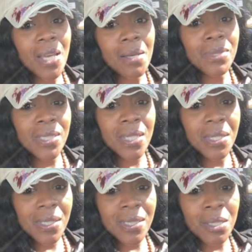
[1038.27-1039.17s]
deeds,
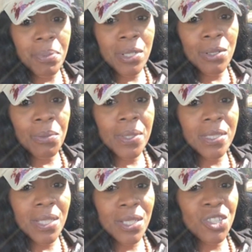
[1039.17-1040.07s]
depending on what
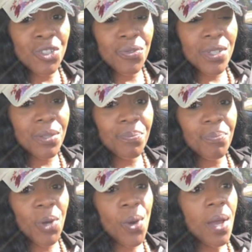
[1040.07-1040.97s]
state you're in.
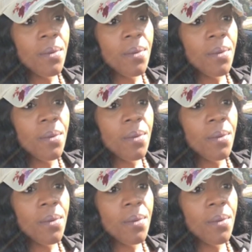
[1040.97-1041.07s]
Okay.